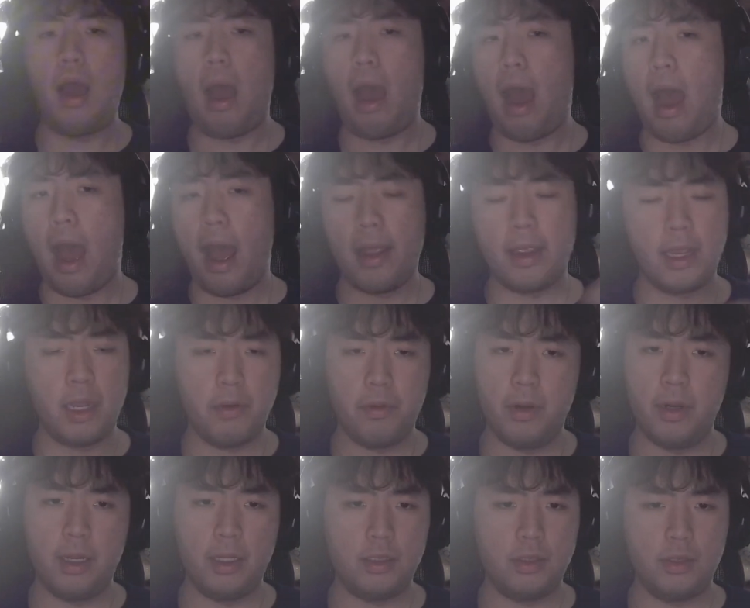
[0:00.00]
I can
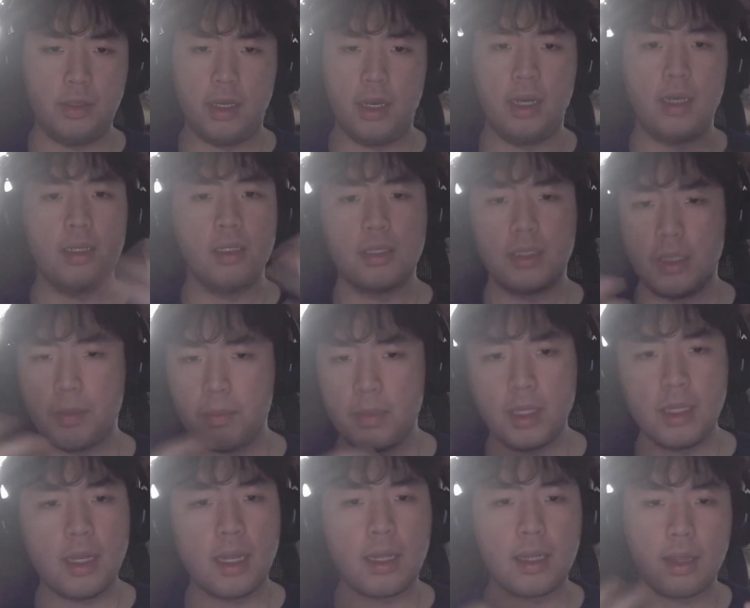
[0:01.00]
relate to that. Something
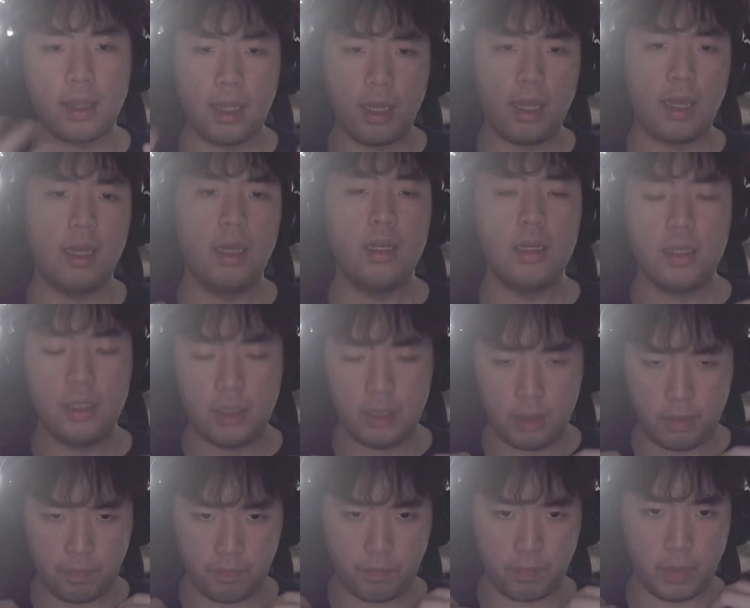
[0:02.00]
like that
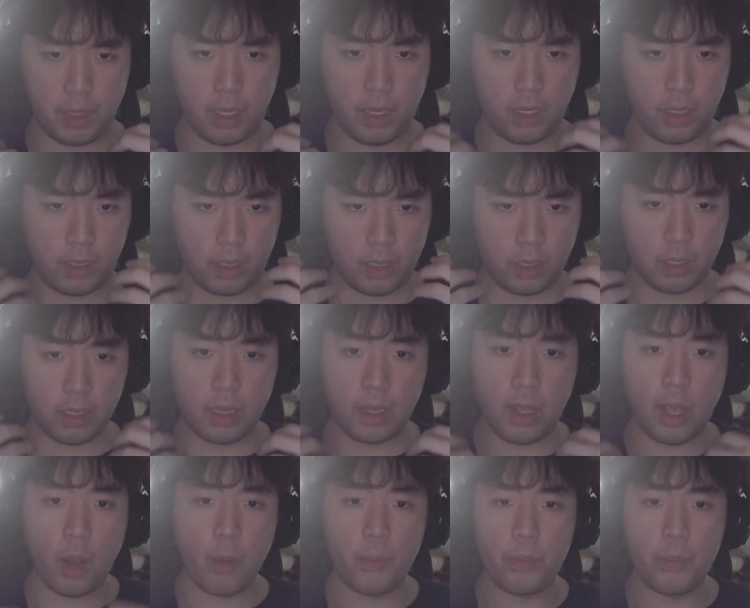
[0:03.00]
that help